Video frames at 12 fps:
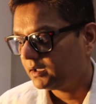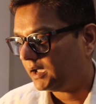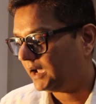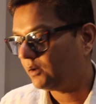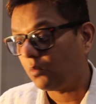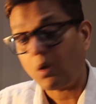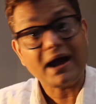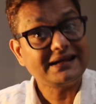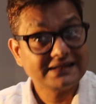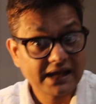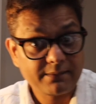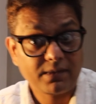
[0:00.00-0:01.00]
And why
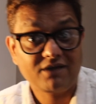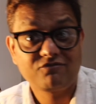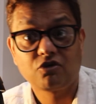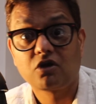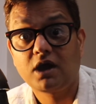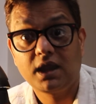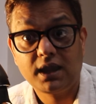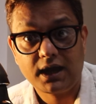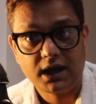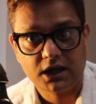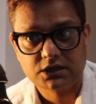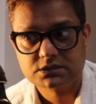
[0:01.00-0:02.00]
did I buy Focal
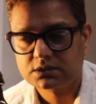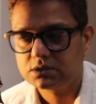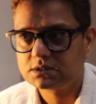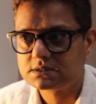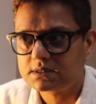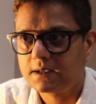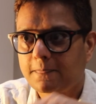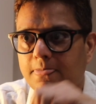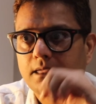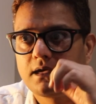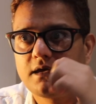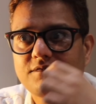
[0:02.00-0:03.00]
Arch? Because
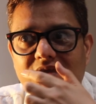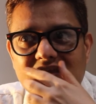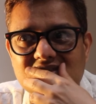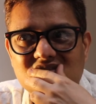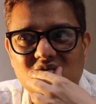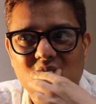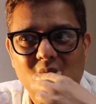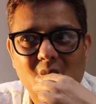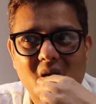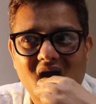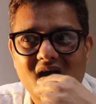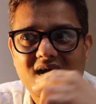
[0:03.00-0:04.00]
the thing is, in
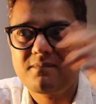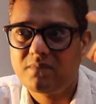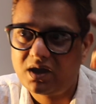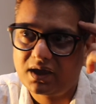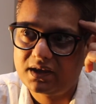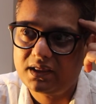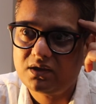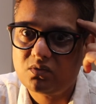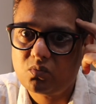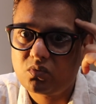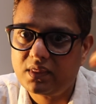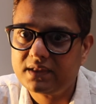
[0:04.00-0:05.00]
my mind,
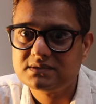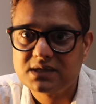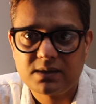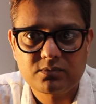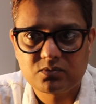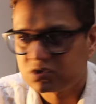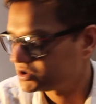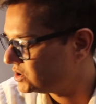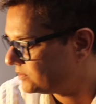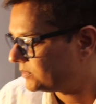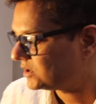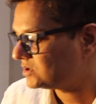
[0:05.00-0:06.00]
that time it was
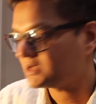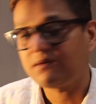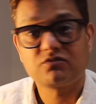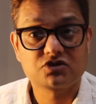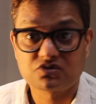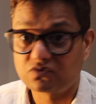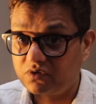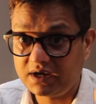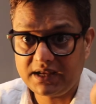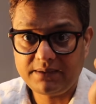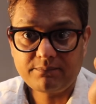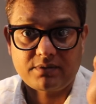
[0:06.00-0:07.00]
going, because I was
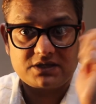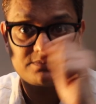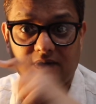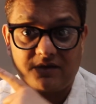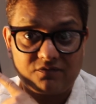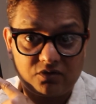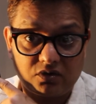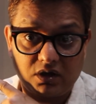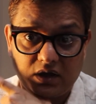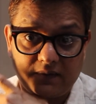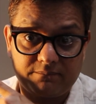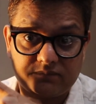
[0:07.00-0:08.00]
really impressed by
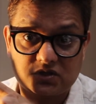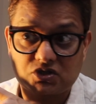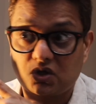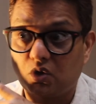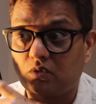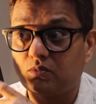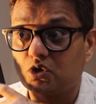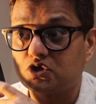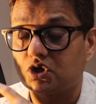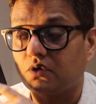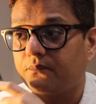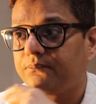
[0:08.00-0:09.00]
this CHORD
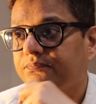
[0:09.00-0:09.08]
MOJO.